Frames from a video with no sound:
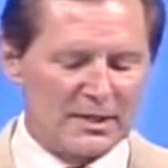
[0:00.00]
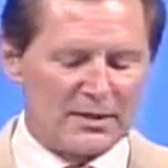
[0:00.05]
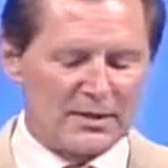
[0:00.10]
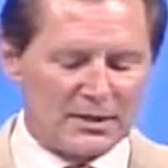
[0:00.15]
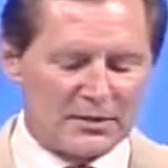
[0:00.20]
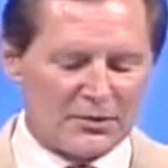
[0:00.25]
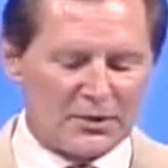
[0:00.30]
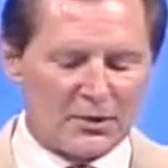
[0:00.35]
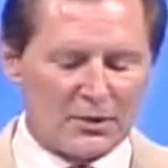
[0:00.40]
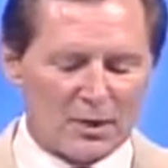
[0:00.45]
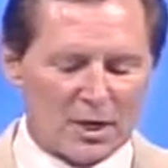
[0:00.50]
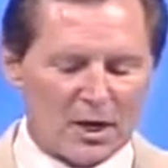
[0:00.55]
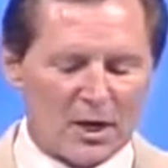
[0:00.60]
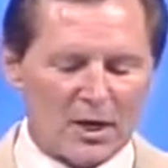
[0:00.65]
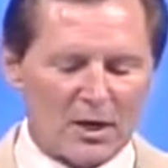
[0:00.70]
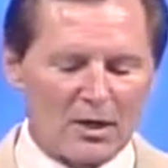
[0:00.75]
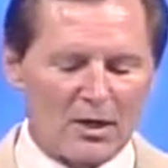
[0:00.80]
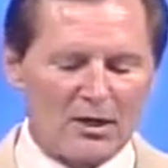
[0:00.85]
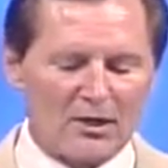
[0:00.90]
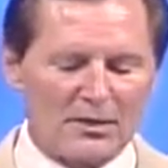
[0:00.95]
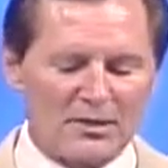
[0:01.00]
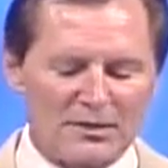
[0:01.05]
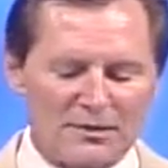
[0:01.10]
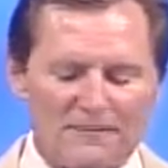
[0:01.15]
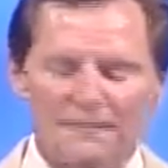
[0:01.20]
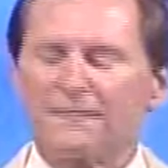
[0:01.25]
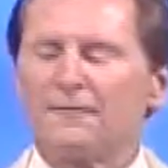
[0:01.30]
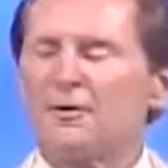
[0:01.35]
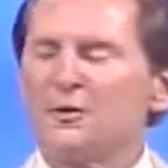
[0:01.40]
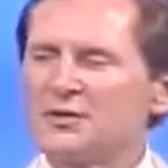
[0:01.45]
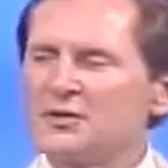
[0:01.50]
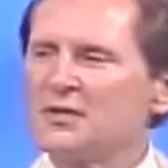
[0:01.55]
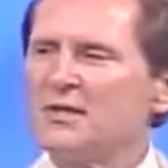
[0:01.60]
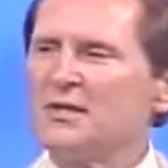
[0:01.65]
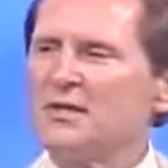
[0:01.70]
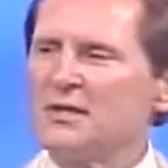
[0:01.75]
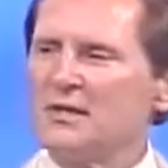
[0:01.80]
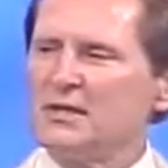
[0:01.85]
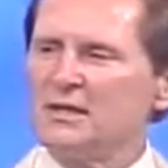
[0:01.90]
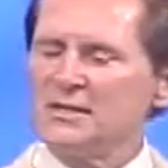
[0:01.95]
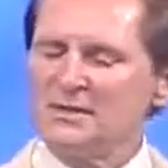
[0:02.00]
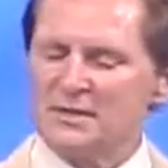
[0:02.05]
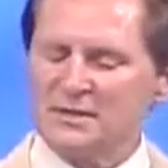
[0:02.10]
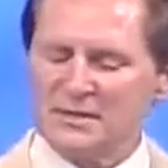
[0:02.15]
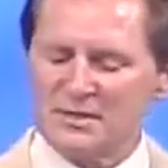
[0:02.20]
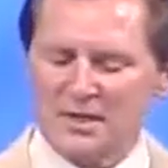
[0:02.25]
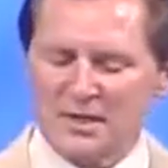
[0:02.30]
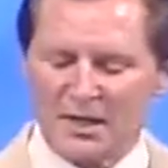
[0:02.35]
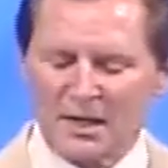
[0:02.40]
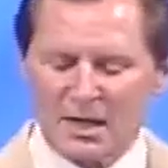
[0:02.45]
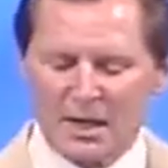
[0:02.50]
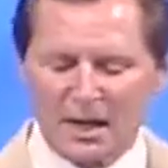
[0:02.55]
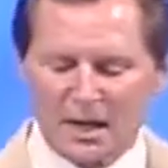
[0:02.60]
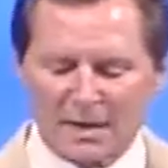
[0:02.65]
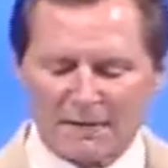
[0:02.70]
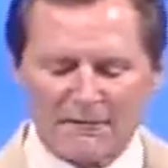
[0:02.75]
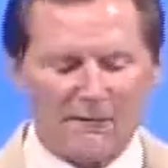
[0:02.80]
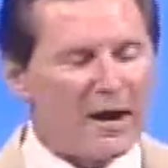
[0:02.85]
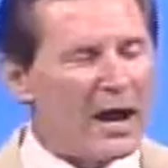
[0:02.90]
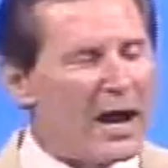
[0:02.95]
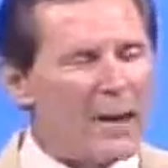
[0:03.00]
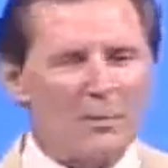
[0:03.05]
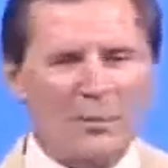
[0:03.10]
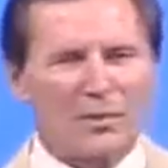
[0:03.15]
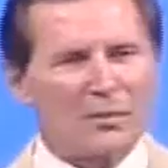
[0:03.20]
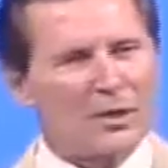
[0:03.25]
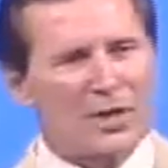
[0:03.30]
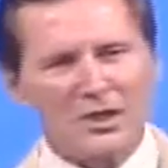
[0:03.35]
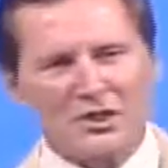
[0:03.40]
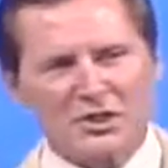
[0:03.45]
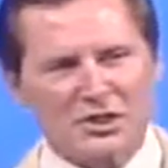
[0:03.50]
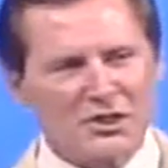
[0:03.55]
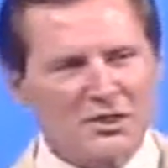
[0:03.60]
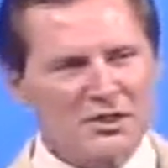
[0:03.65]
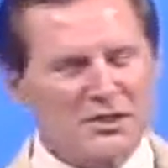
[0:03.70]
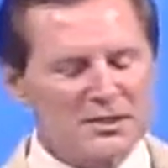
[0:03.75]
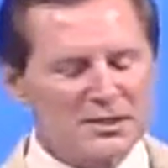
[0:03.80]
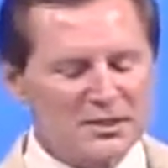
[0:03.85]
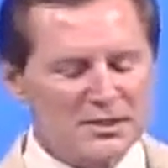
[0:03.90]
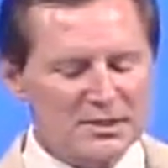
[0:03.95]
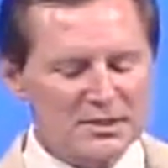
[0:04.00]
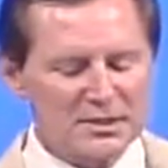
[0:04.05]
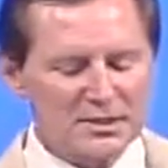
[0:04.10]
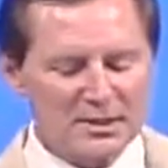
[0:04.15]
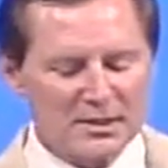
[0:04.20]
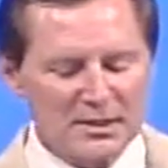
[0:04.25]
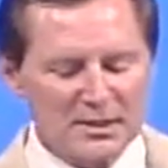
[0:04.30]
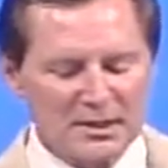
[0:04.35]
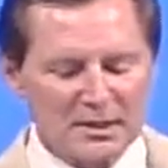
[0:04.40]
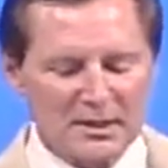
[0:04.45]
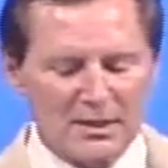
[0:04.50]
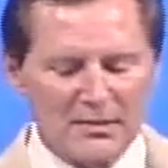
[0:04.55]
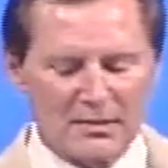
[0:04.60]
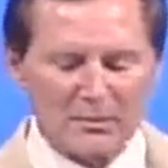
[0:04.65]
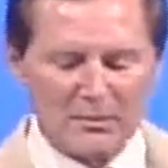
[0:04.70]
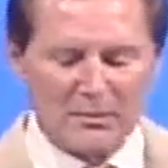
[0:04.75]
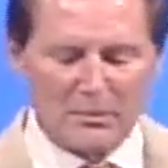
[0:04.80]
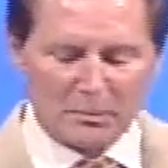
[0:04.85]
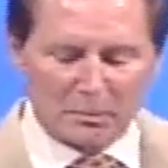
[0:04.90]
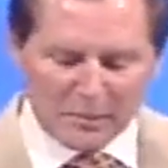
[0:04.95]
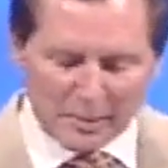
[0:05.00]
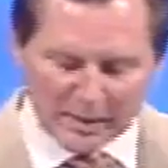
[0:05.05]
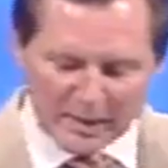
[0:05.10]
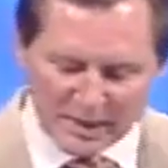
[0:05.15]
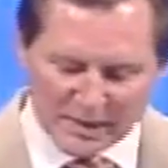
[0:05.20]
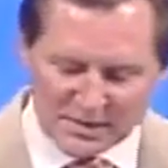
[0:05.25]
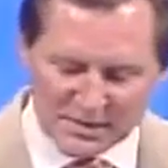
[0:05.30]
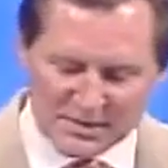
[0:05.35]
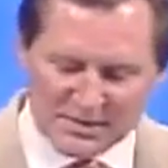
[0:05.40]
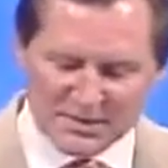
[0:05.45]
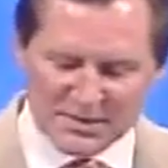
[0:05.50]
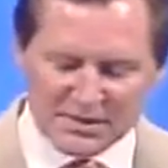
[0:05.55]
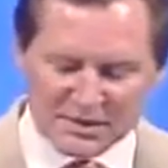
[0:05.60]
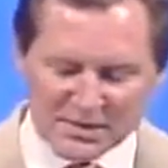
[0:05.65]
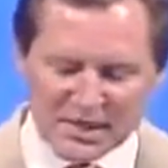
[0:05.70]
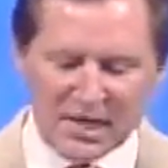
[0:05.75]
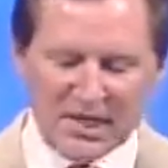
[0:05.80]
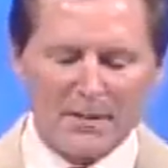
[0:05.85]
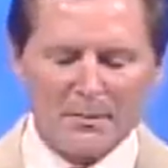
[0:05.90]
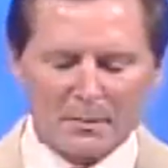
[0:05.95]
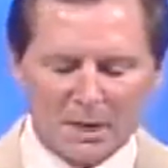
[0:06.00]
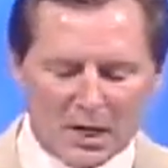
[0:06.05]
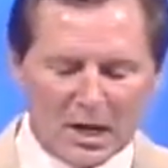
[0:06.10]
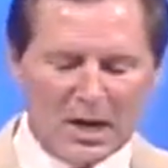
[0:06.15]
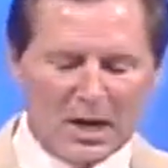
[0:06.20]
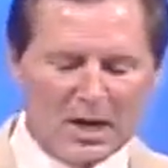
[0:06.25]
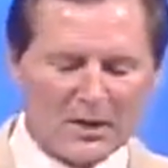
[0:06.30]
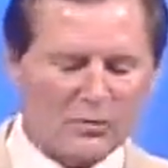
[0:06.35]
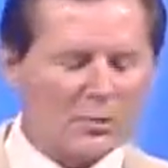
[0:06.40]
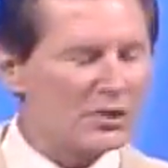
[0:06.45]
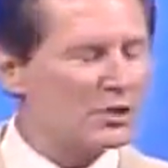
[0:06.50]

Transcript: That there are diversities of operations, but it is the same God